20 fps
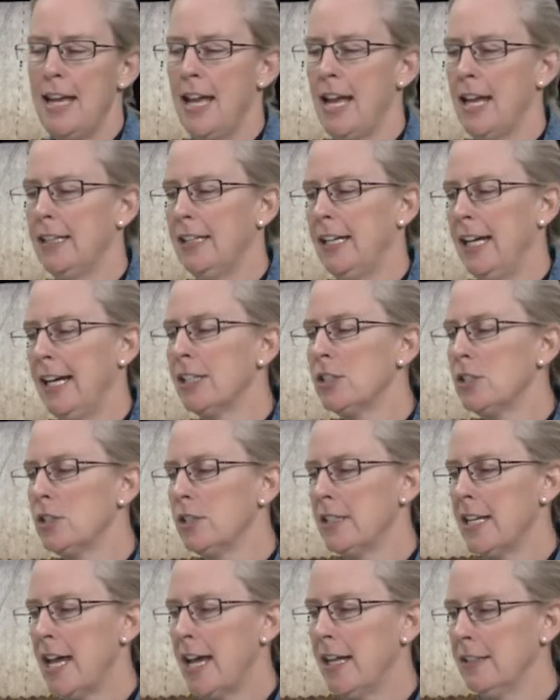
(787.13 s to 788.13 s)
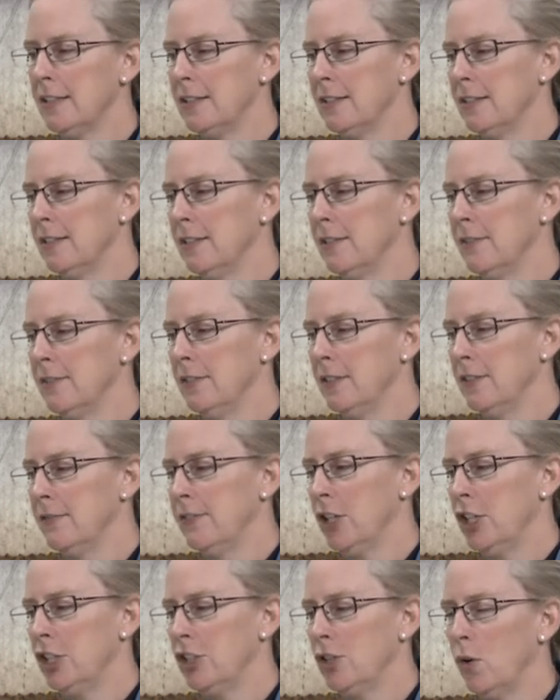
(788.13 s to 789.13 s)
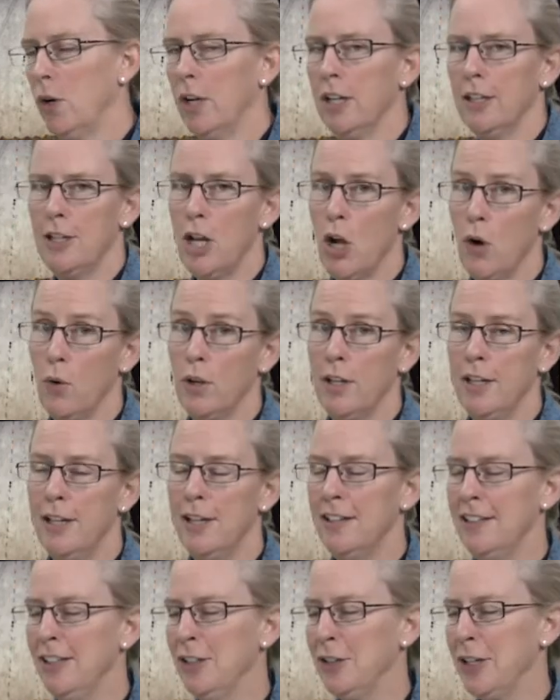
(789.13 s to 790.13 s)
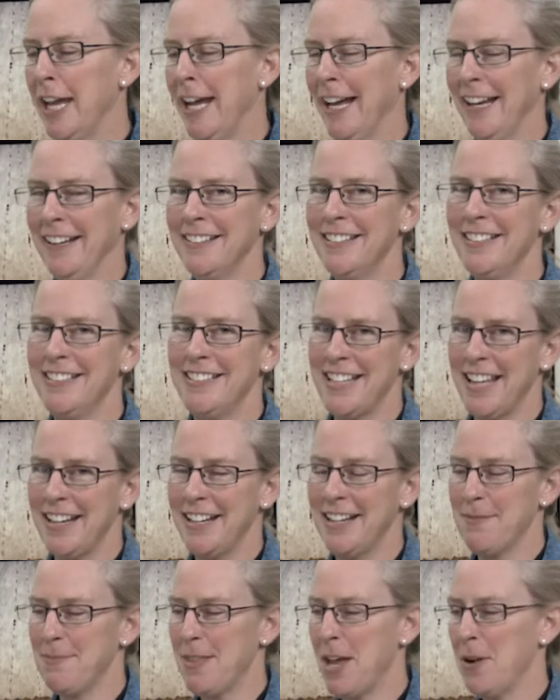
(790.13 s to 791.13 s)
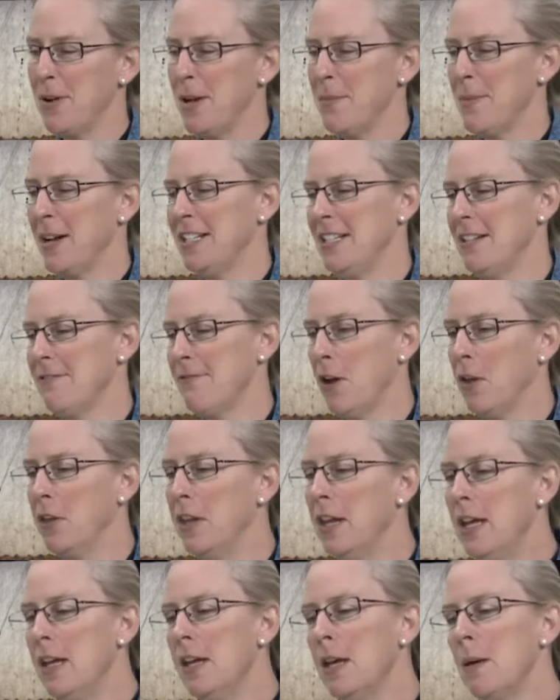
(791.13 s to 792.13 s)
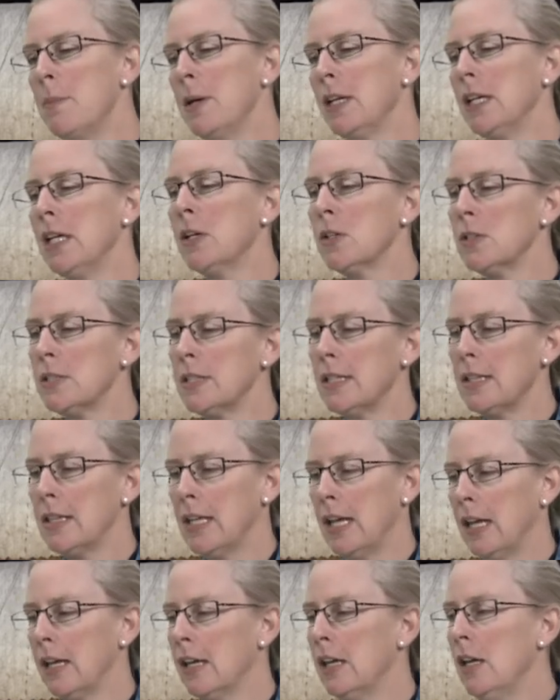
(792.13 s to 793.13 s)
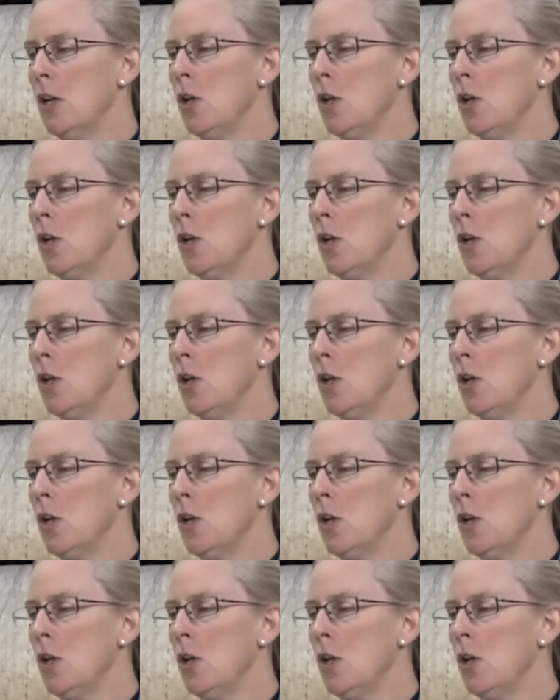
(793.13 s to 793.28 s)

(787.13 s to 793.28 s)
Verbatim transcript: And the answer to that is very short. No, you can't set it up that way by default. But here's the thing.